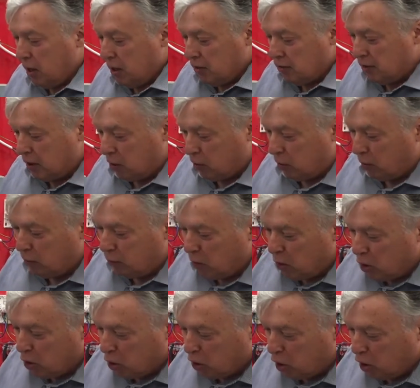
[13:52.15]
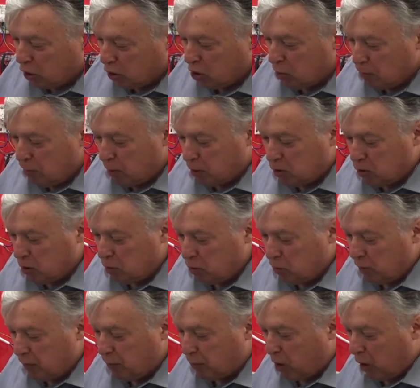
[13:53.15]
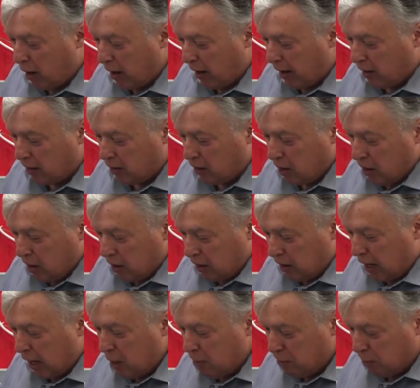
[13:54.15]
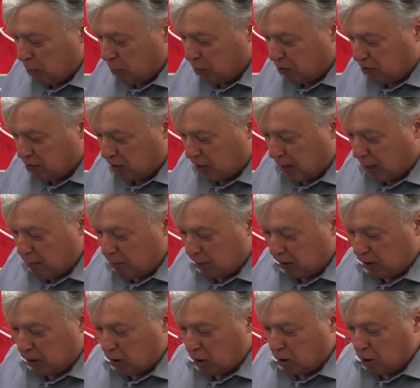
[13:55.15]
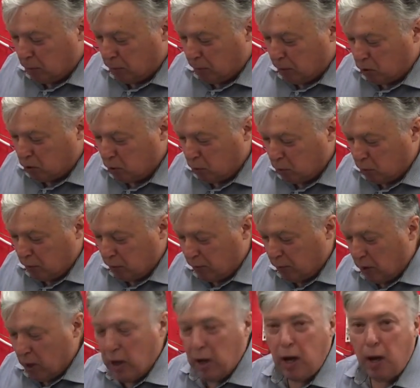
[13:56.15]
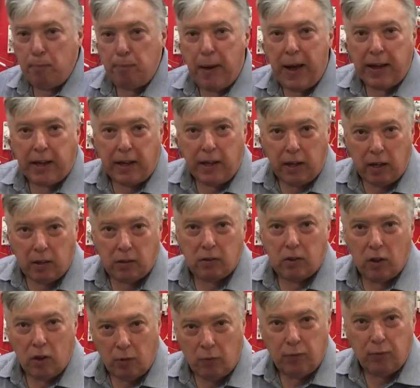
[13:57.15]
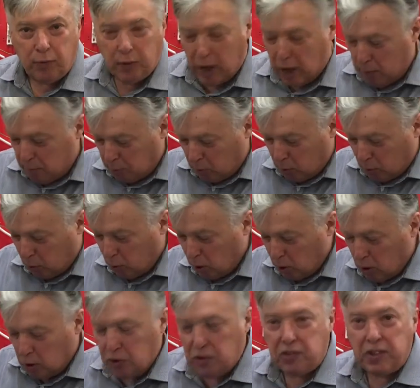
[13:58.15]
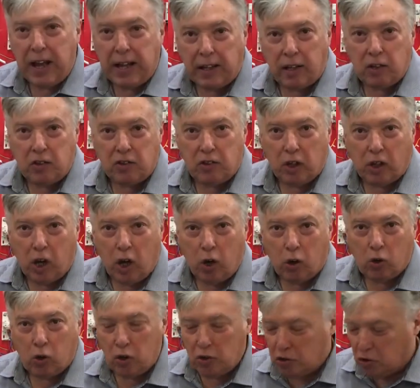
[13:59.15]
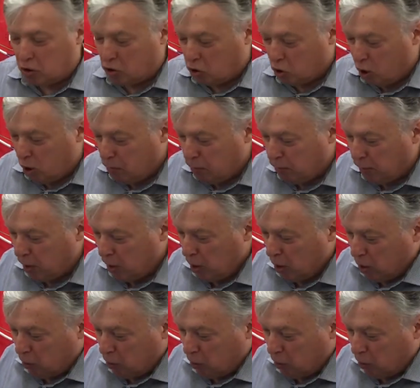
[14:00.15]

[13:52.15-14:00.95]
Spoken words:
So if we look along the bottom, we've got our cables to come in at the bottom with a packet of cable saddles to go across the top.